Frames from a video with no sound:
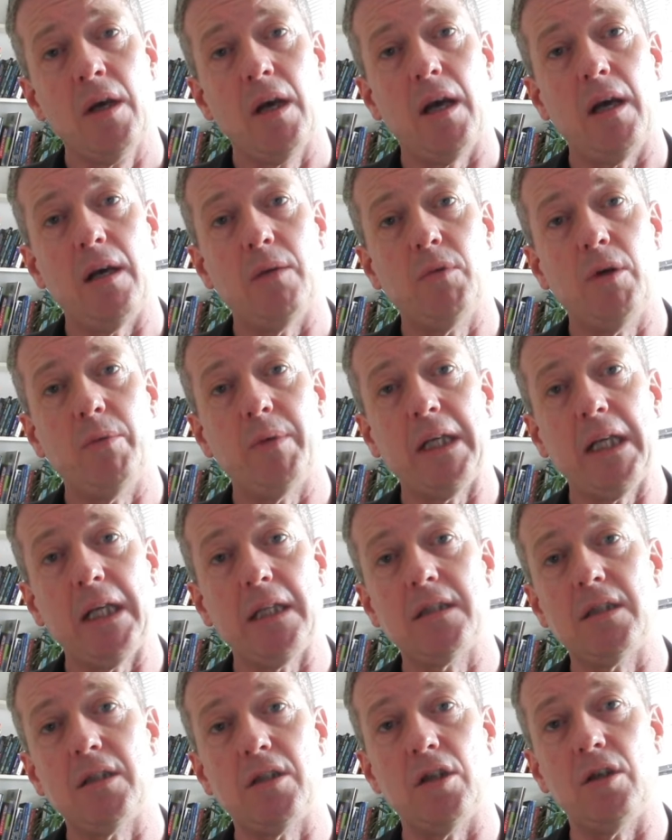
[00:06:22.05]
what we
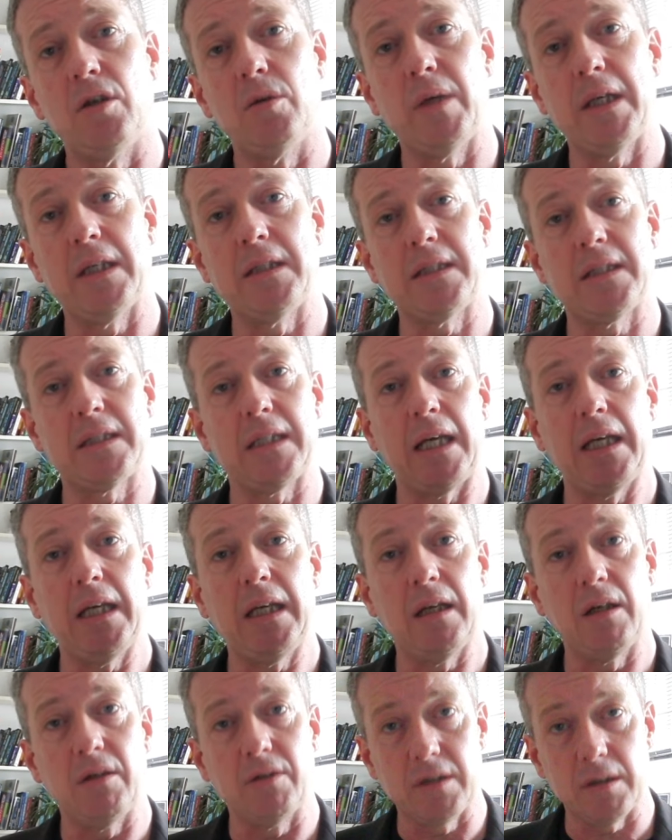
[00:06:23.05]
need to do is
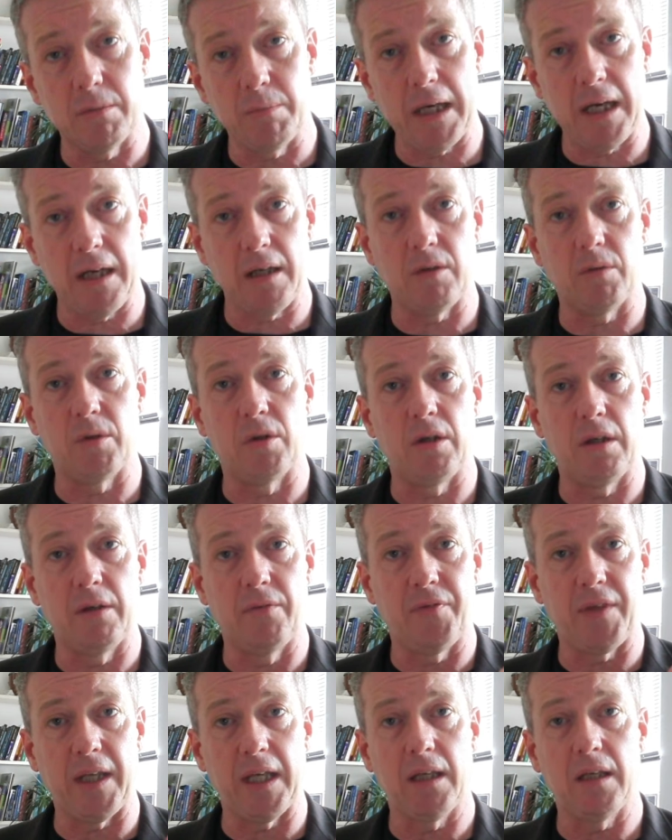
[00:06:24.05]
take it onto manual
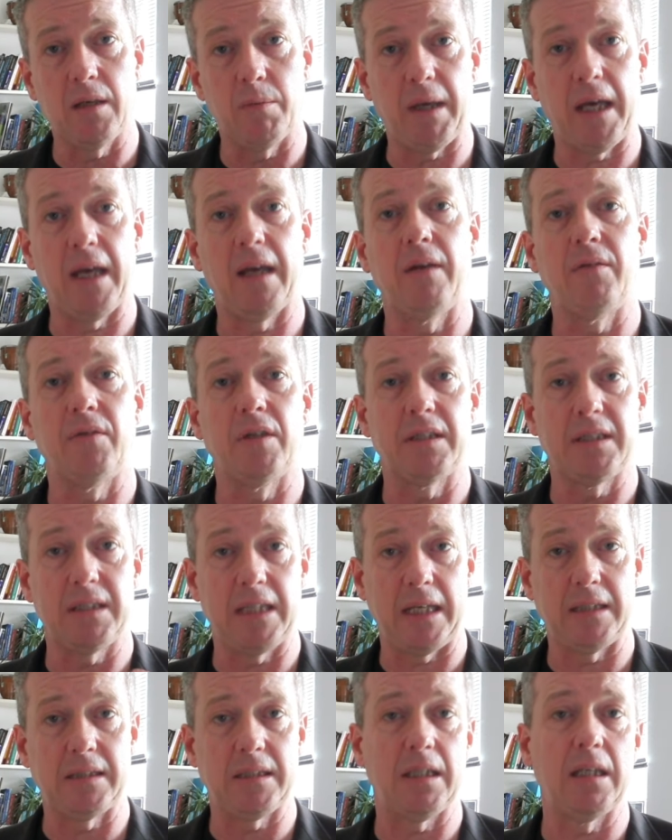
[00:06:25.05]
and think about the
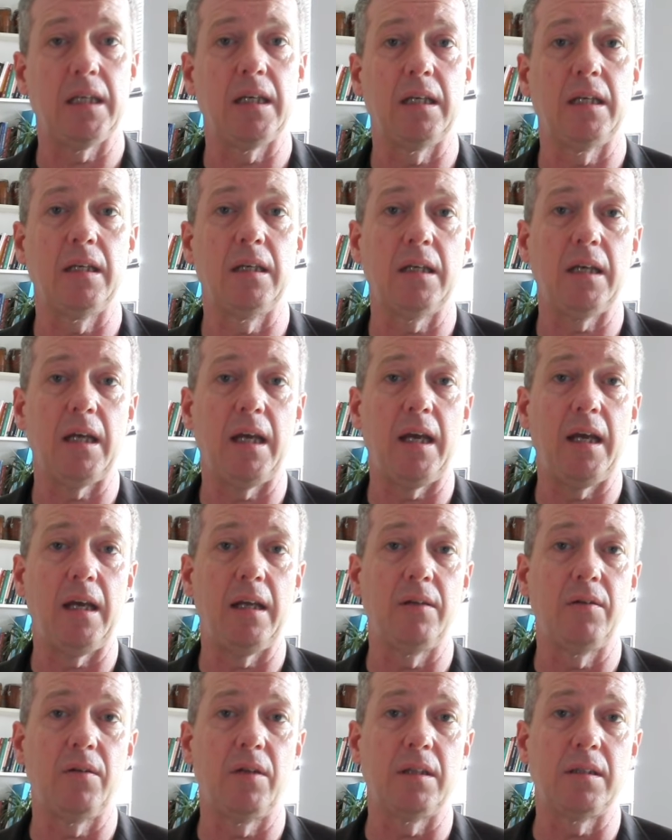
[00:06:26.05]
setting
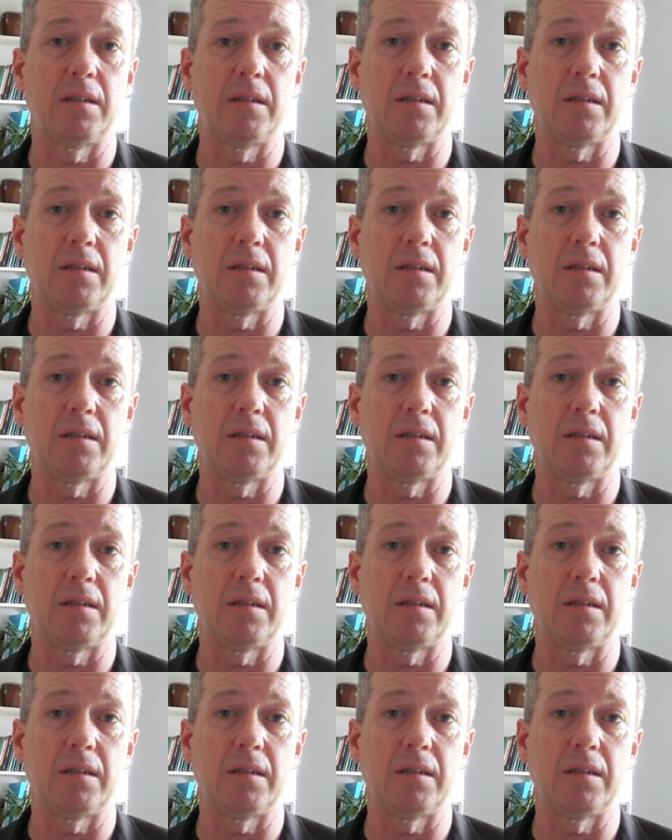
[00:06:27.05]
and the